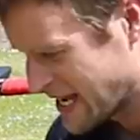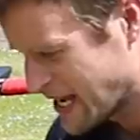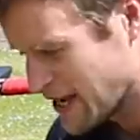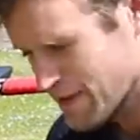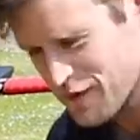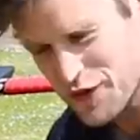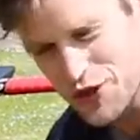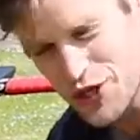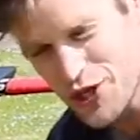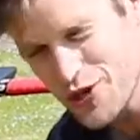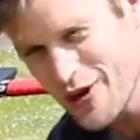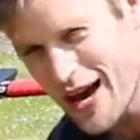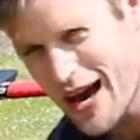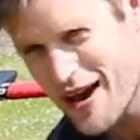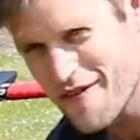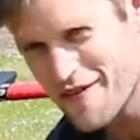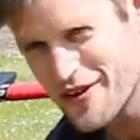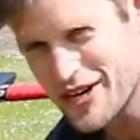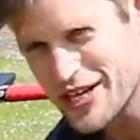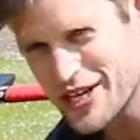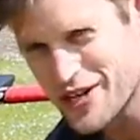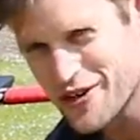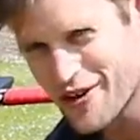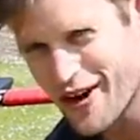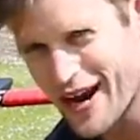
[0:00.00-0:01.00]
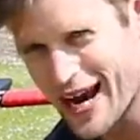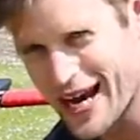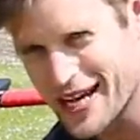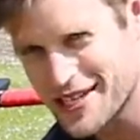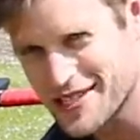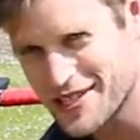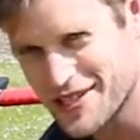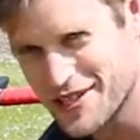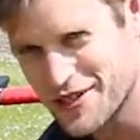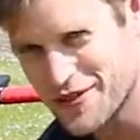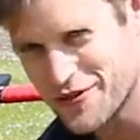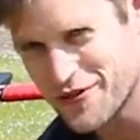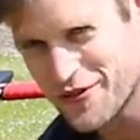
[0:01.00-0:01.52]
If you do have any
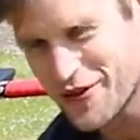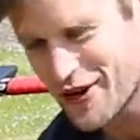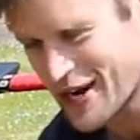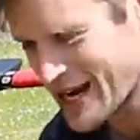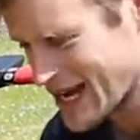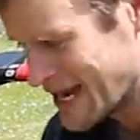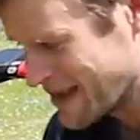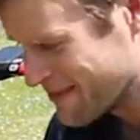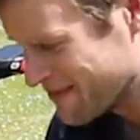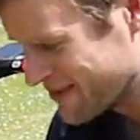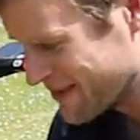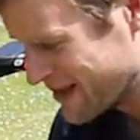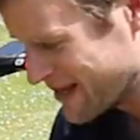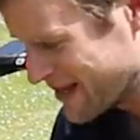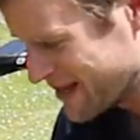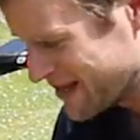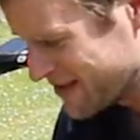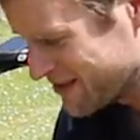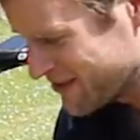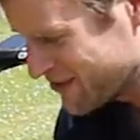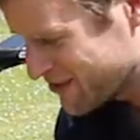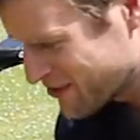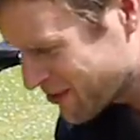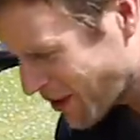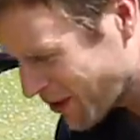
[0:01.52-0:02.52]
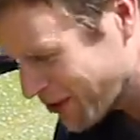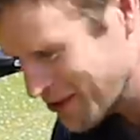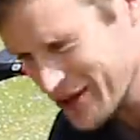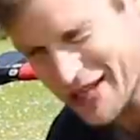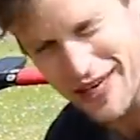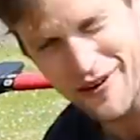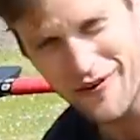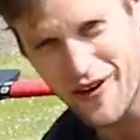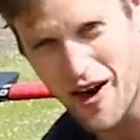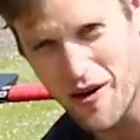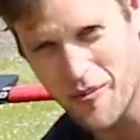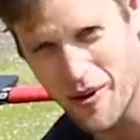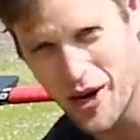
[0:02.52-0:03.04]
cracks in the frame, don't
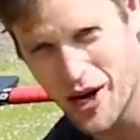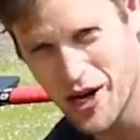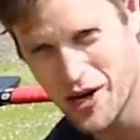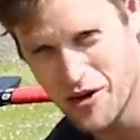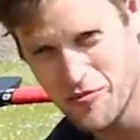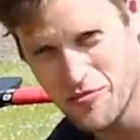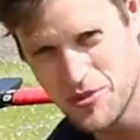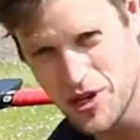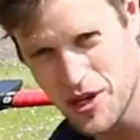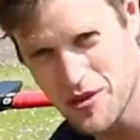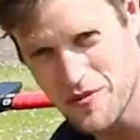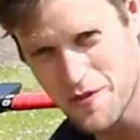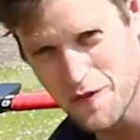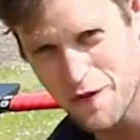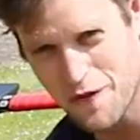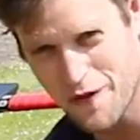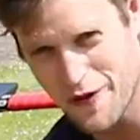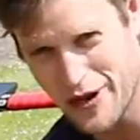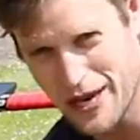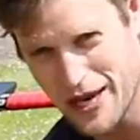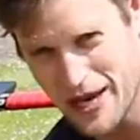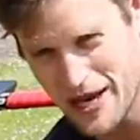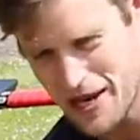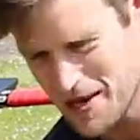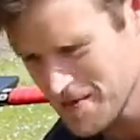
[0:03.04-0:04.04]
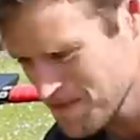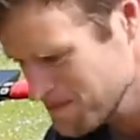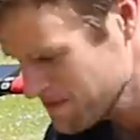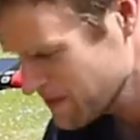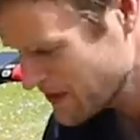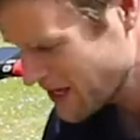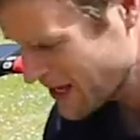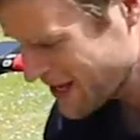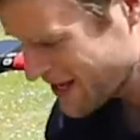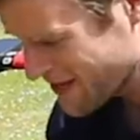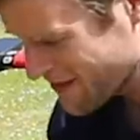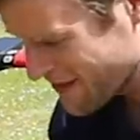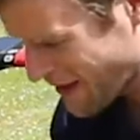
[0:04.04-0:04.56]
give up hope, don't fear.
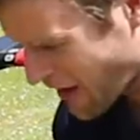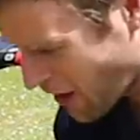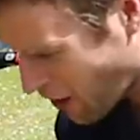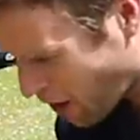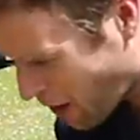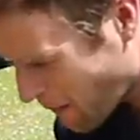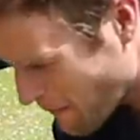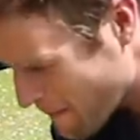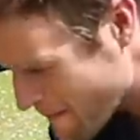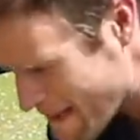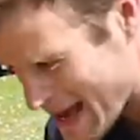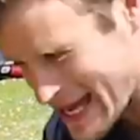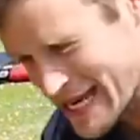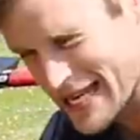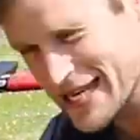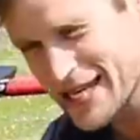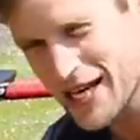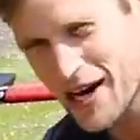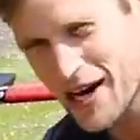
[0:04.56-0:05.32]
There are many